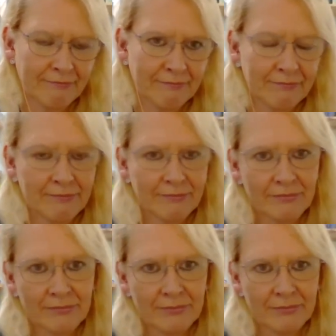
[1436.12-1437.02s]

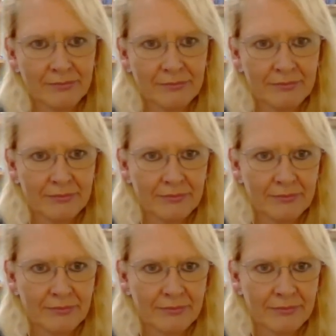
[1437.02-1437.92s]

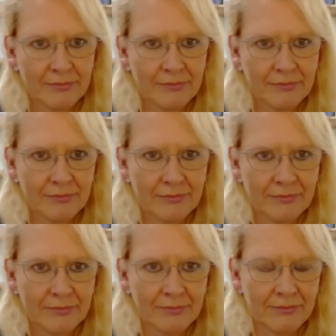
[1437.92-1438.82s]

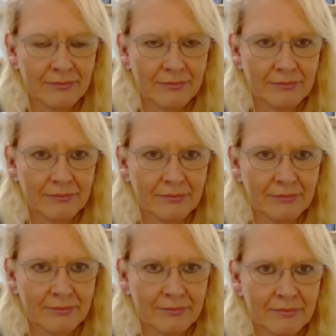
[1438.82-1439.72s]

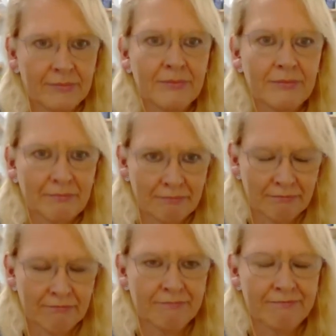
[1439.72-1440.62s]

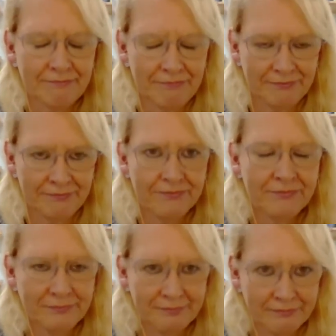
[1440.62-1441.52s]

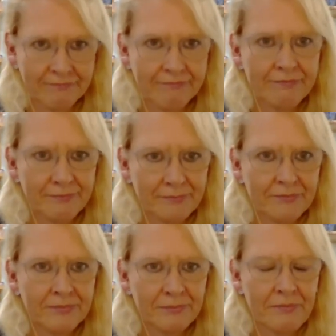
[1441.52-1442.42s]

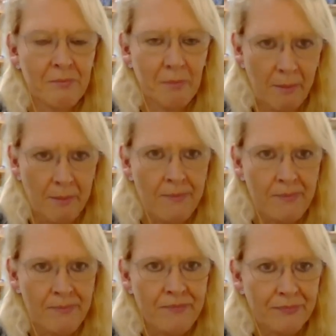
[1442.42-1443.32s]

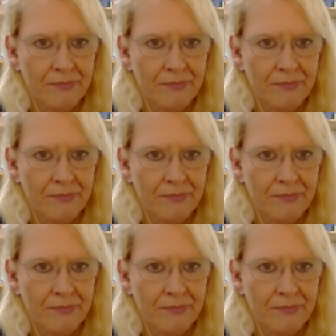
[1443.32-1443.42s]
(not speaking)